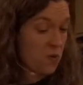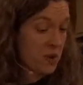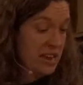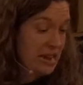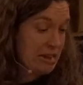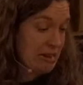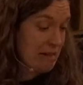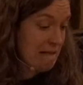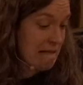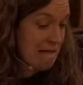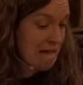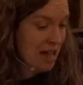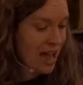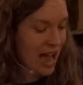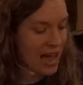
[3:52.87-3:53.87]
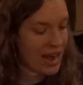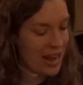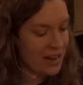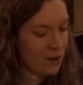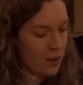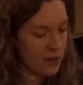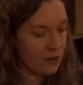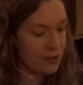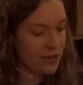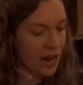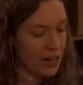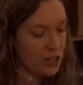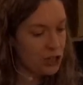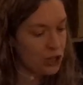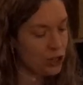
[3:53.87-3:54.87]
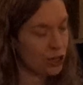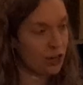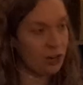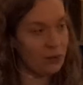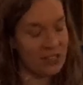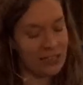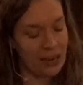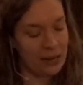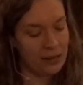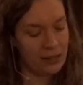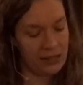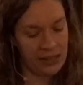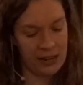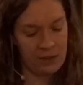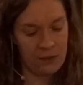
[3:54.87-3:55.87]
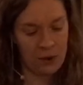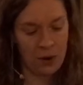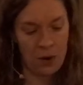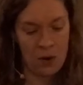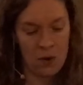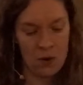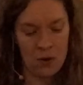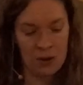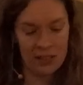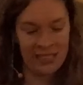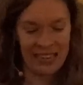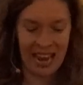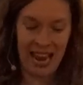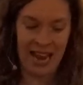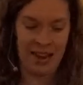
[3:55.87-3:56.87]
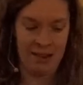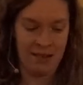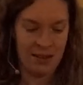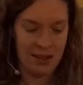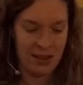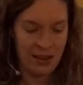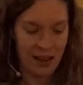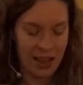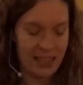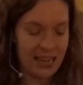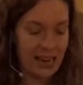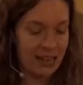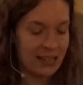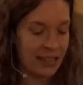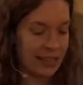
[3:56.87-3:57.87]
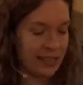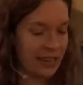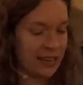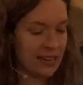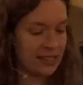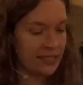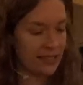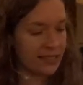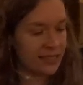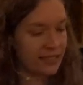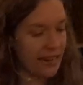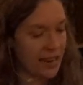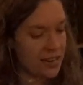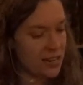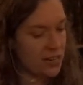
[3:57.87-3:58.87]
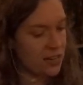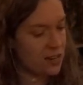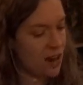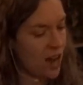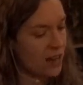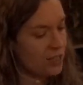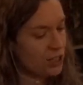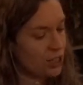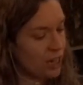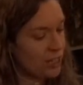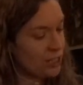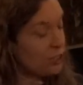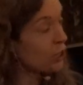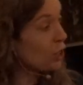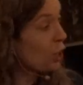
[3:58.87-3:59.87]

week and anyone who touched her was unclean for a whole day. And the uncleanliness extended not just to